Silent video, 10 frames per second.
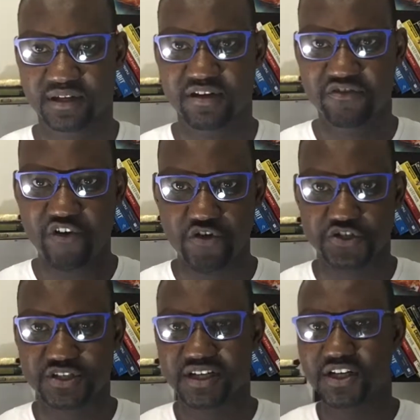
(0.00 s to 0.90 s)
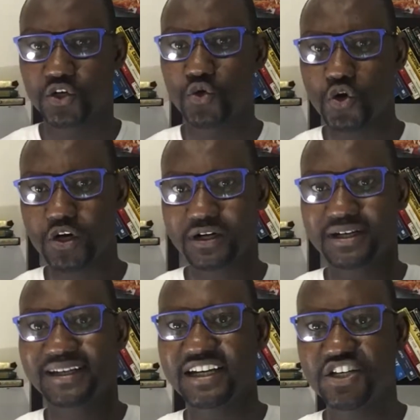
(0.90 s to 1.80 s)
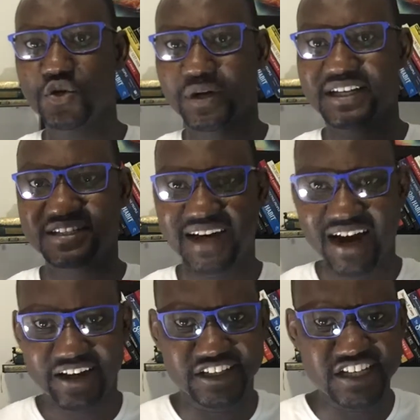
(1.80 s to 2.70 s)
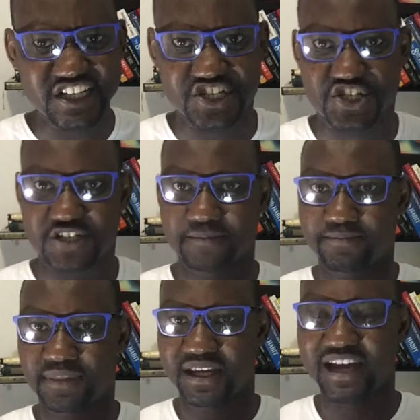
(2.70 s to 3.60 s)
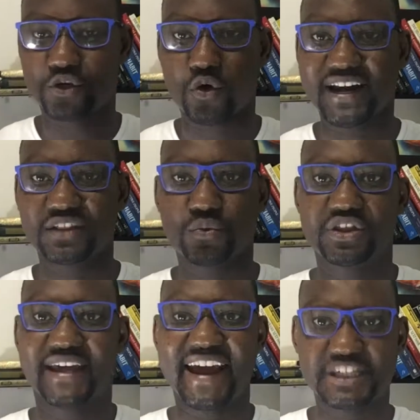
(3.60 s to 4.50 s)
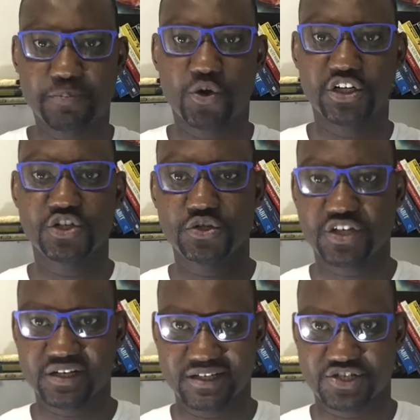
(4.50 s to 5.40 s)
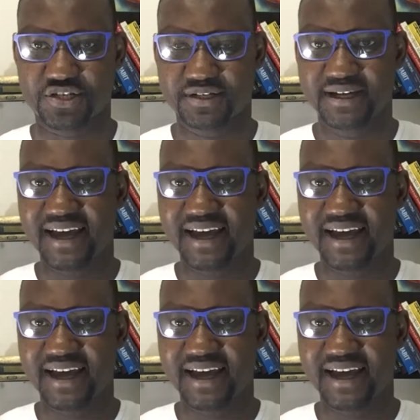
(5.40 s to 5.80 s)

First, look in your entire niche and connect with the expert in your entire niche.